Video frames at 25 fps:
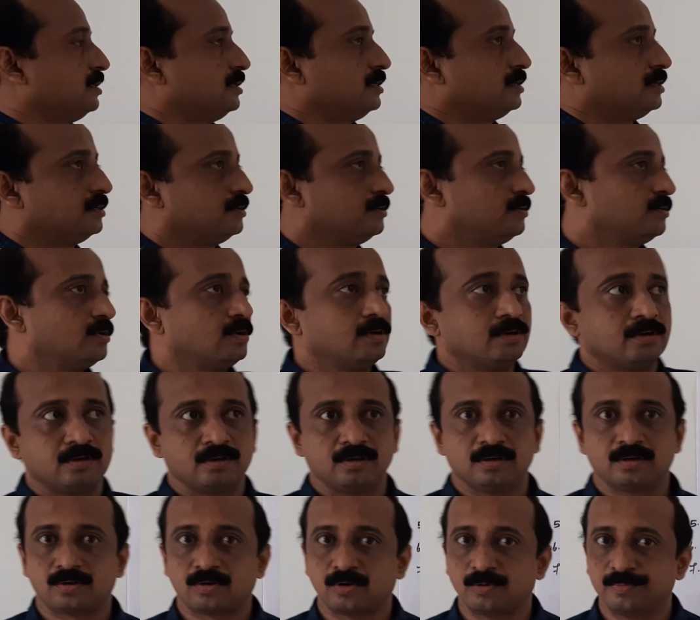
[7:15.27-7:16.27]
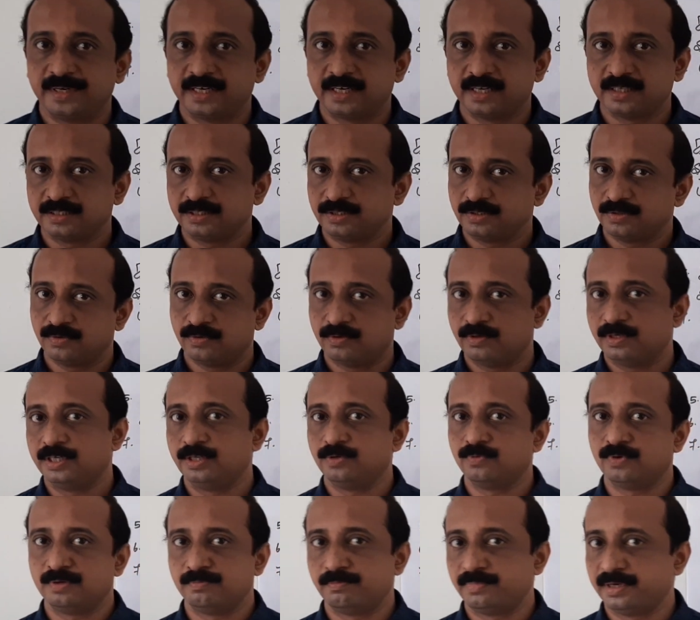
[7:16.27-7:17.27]
Row matrix,
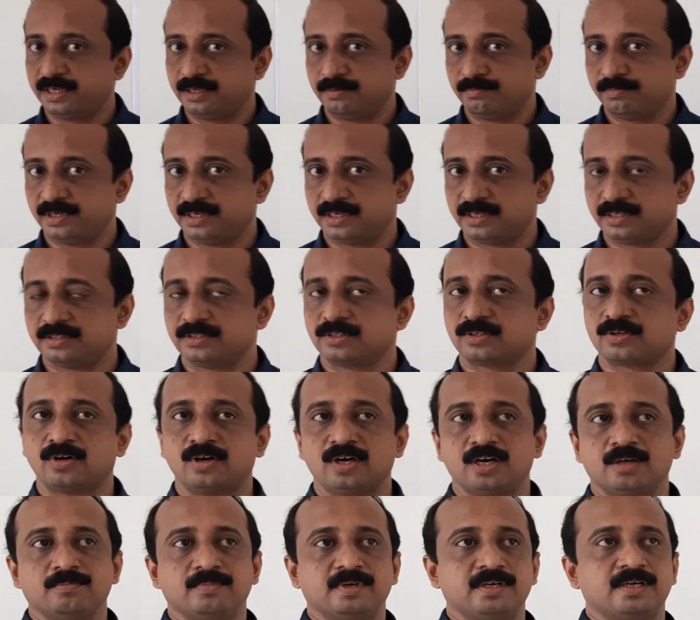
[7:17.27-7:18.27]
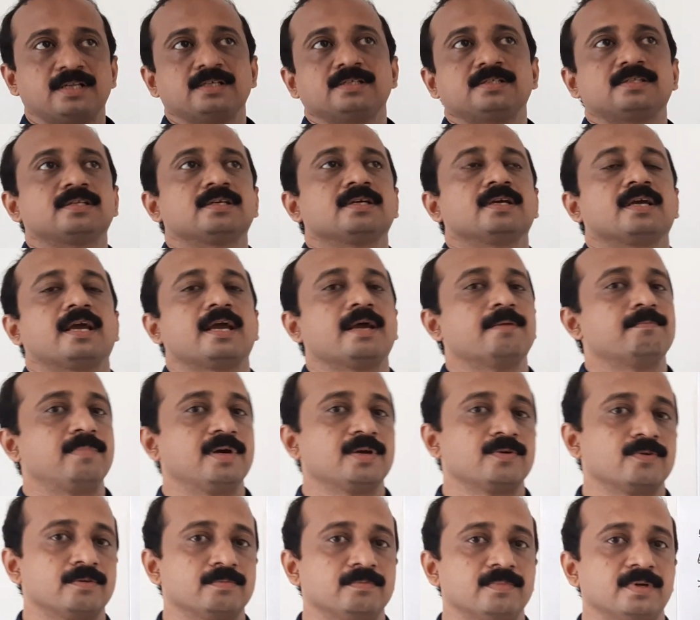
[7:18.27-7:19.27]
any 1 by n matrix. Column matrix, m by
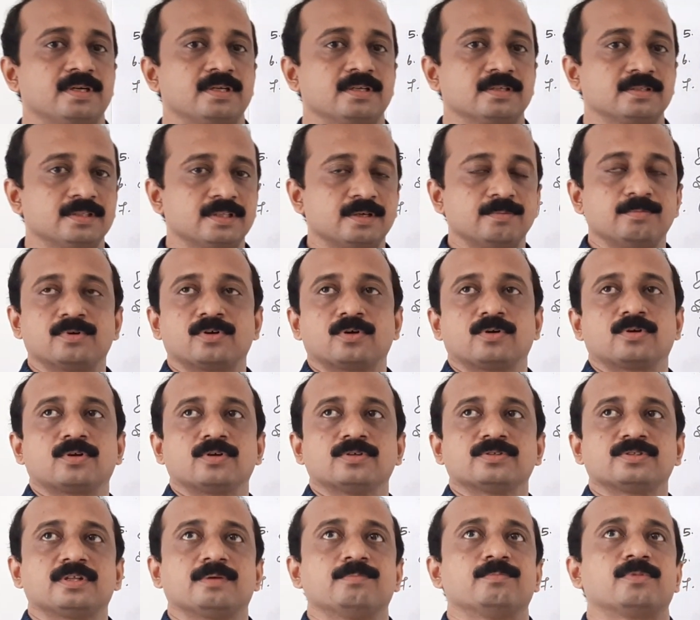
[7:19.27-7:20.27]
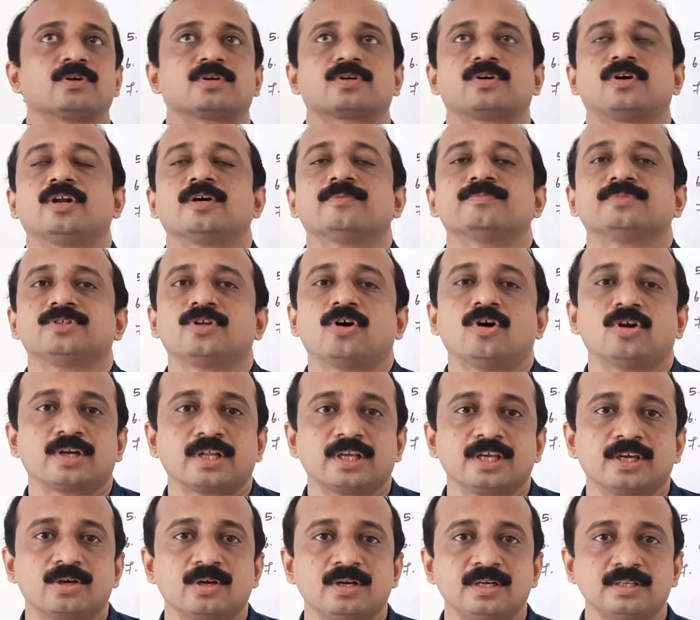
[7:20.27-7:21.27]
1 matrix. Number of rows, number of columns
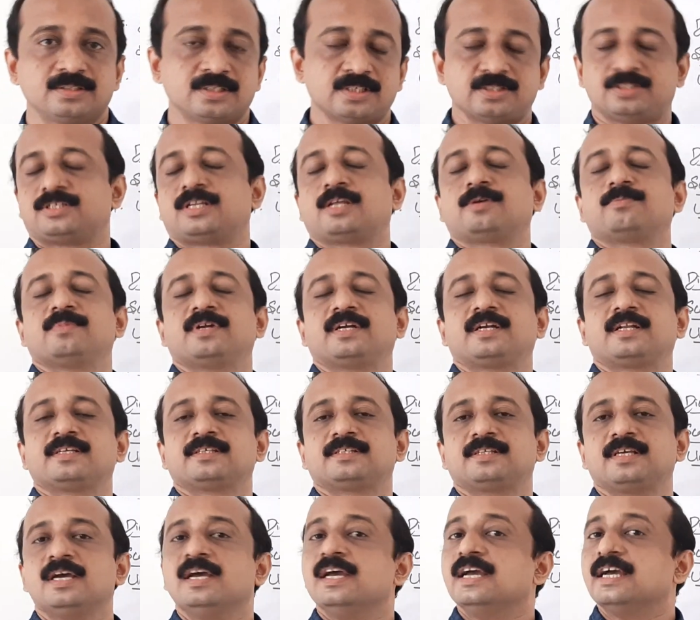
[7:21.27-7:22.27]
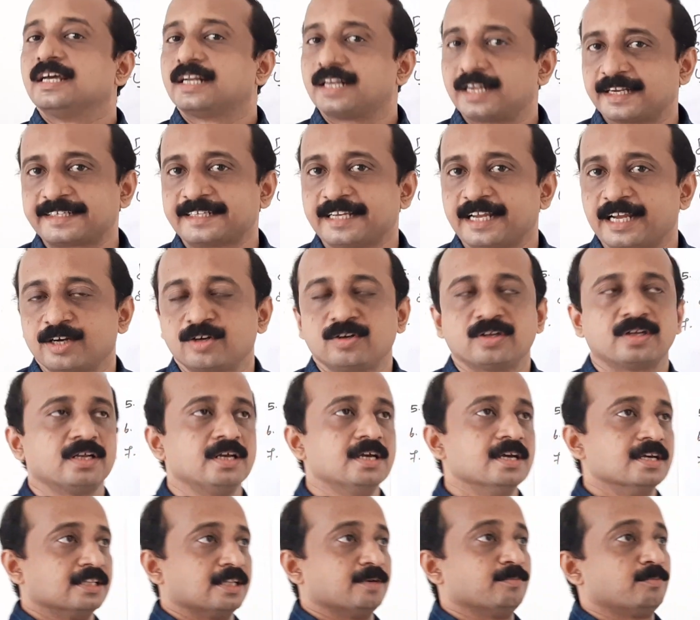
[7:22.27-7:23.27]
not equal, such type matrix.
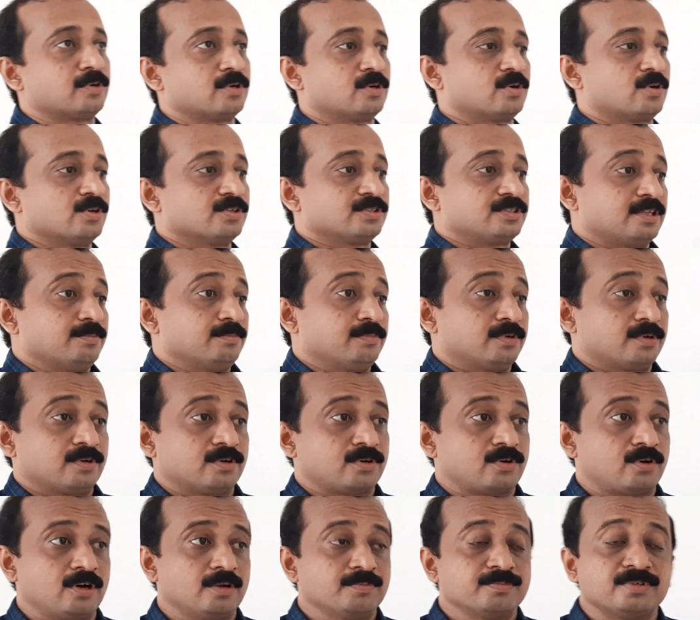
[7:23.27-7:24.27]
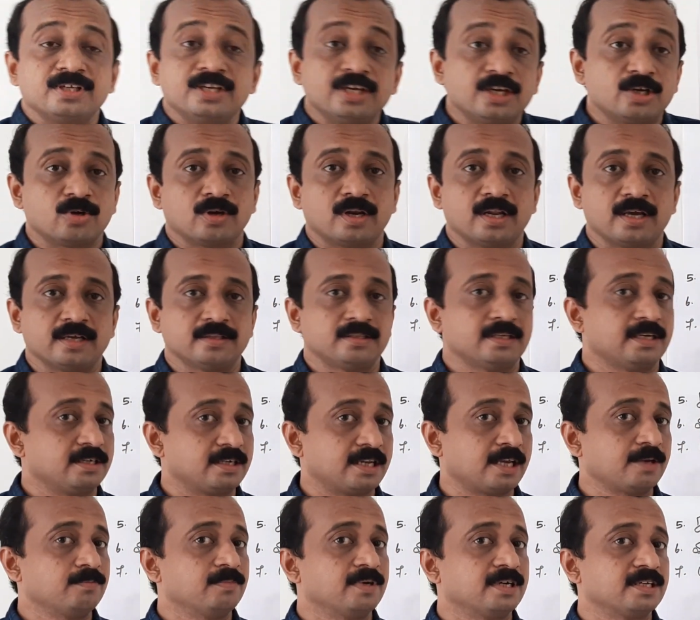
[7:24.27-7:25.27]
Rectangular, number of rows, number of columns equal,
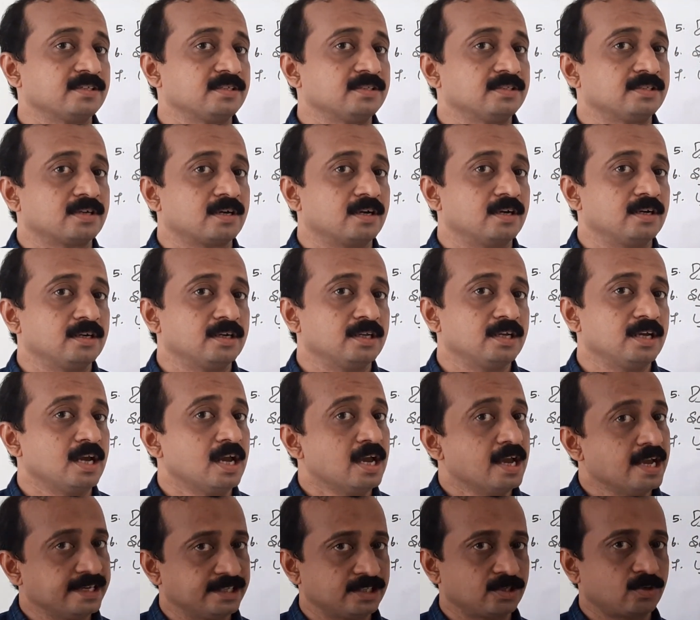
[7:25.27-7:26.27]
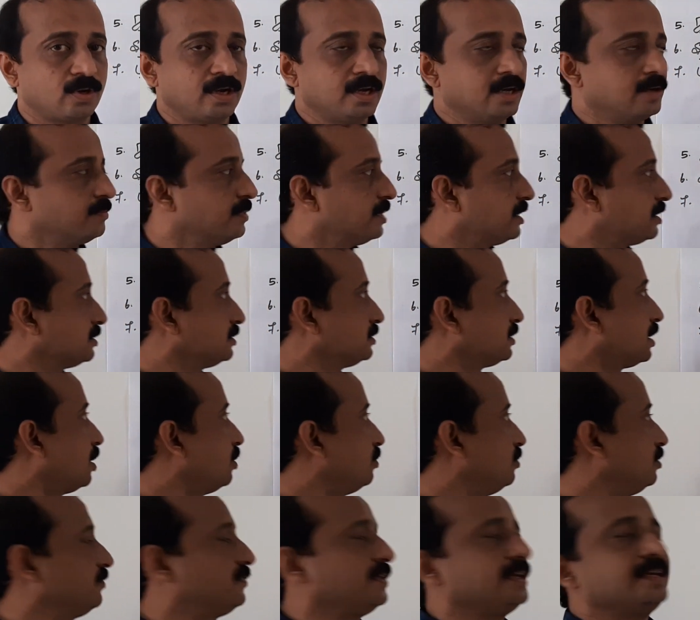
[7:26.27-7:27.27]
that type matrix is called square matrix.
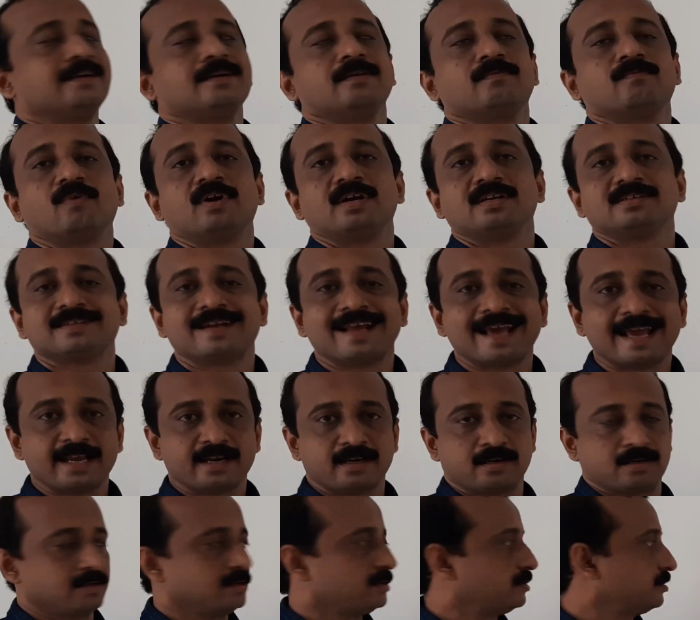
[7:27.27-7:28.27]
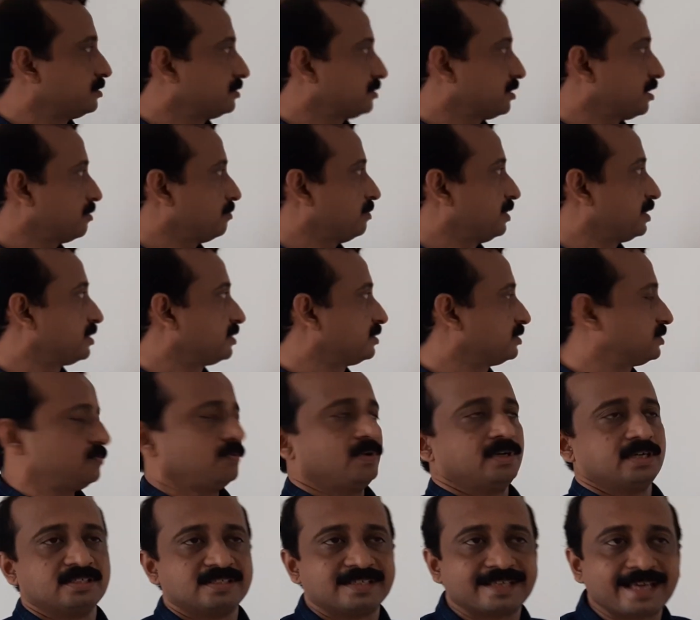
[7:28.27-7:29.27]
Now define what is a diagonal matrix,
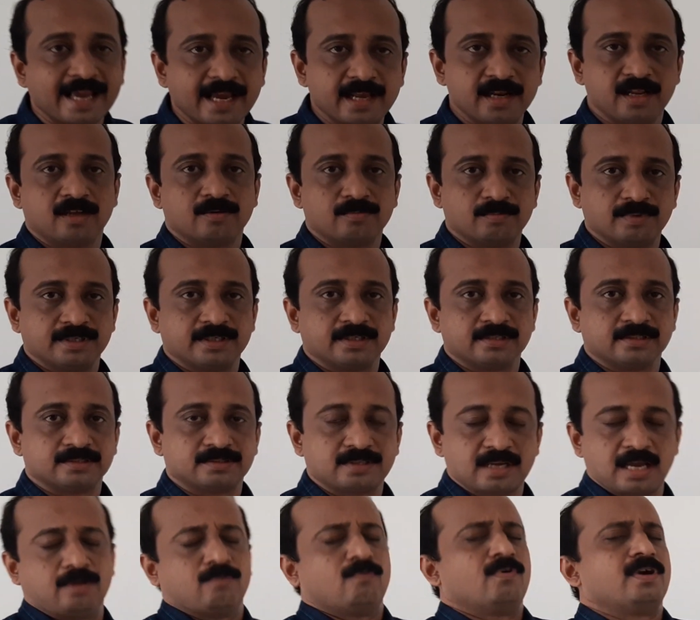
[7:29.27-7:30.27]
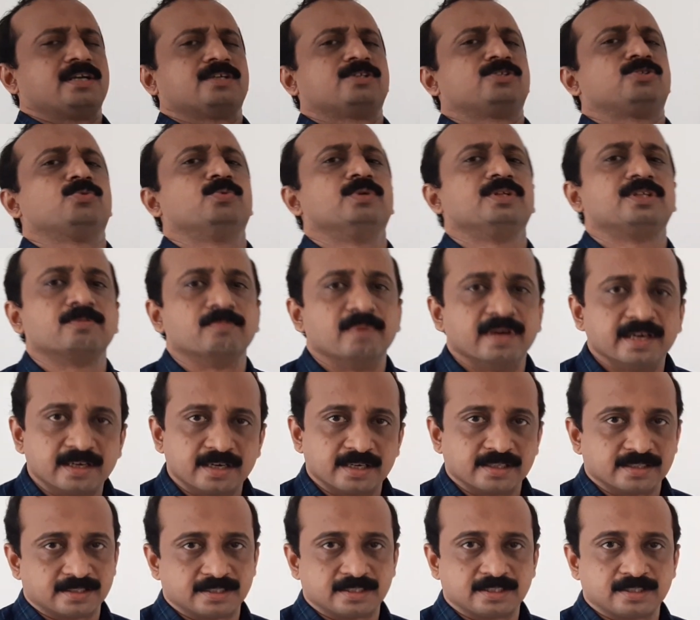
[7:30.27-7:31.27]
what is scalar matrix, and what is unity
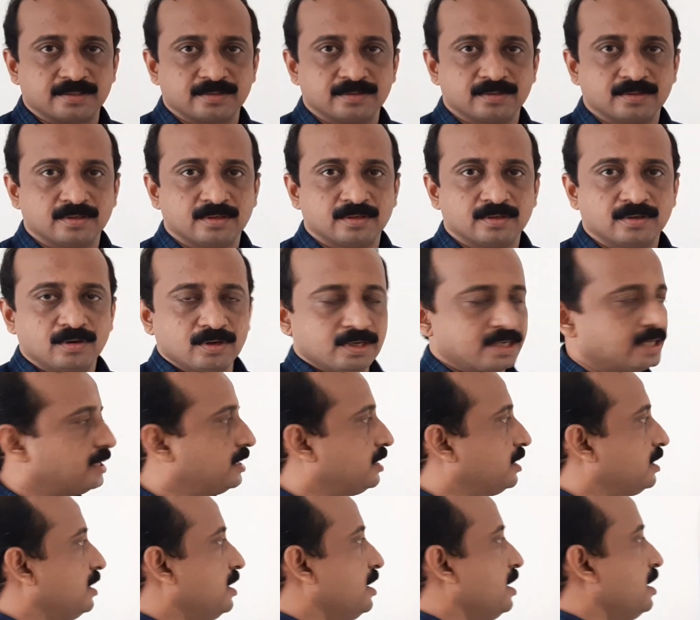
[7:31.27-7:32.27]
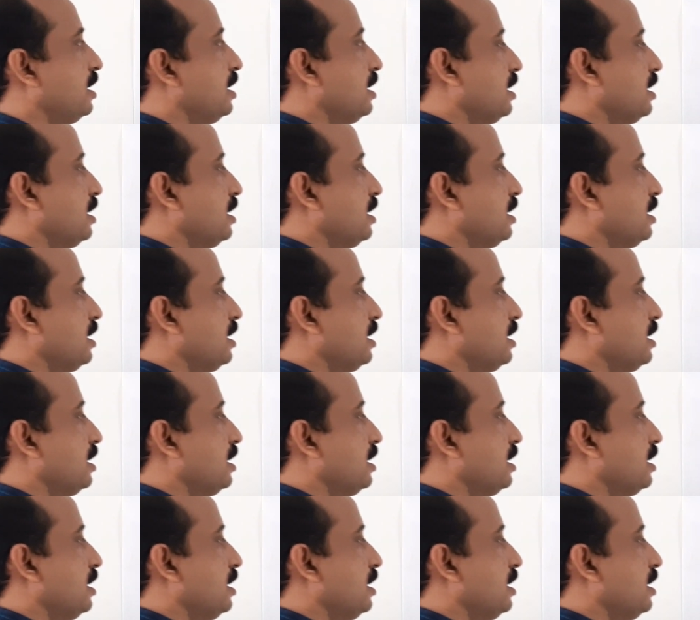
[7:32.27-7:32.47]
matrix. Okay.